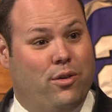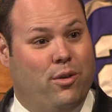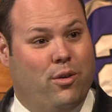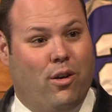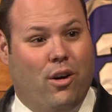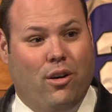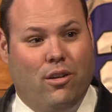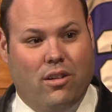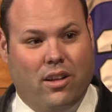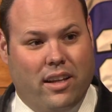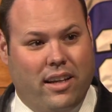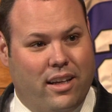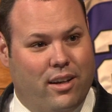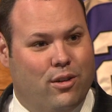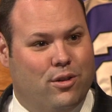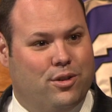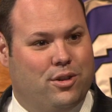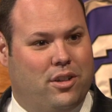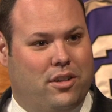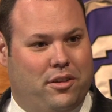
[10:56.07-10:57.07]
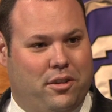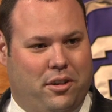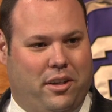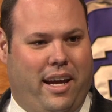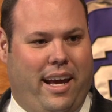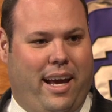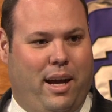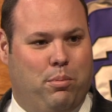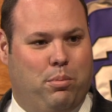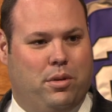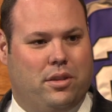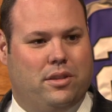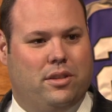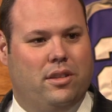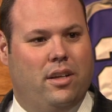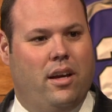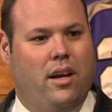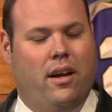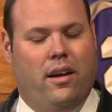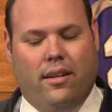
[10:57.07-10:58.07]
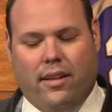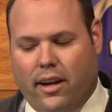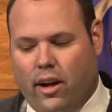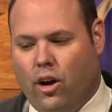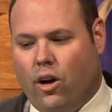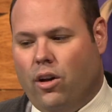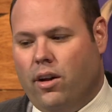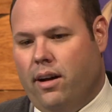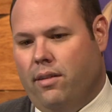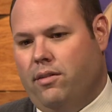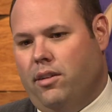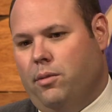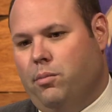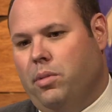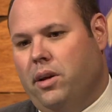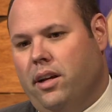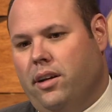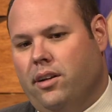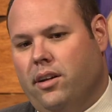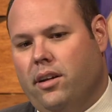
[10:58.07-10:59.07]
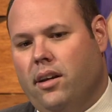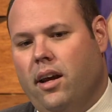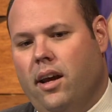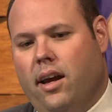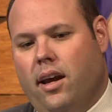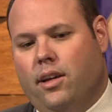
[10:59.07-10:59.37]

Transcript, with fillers: They're all leaders on their campus. Mm-hmm. They all have an opinion.